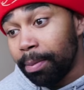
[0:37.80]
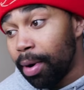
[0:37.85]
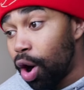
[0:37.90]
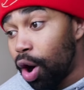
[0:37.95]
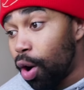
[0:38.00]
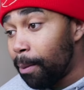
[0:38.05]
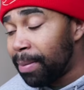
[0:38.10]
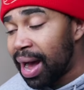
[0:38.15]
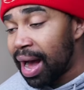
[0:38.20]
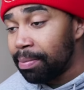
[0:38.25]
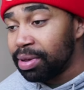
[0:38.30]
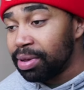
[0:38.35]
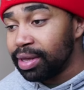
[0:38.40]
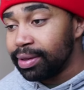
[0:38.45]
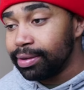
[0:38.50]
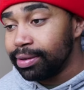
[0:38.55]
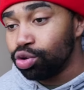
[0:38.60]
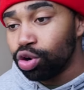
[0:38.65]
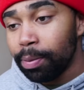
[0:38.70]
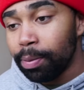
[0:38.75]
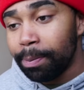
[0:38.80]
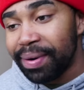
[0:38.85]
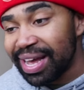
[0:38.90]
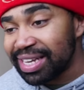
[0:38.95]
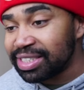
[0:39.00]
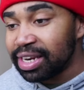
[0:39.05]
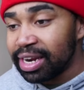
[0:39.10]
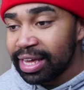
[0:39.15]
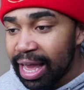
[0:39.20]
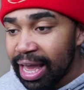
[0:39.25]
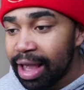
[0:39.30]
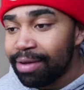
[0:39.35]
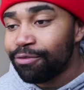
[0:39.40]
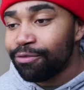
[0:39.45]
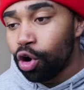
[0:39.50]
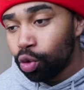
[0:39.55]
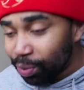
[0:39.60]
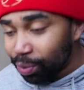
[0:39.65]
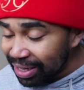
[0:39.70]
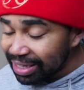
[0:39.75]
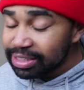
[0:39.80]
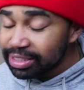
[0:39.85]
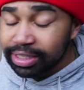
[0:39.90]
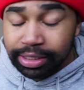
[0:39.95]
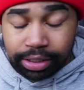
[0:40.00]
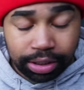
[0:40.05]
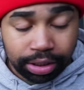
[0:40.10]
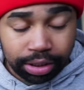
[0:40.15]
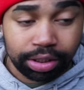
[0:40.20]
on, Bobby. You the best in the game for a reason.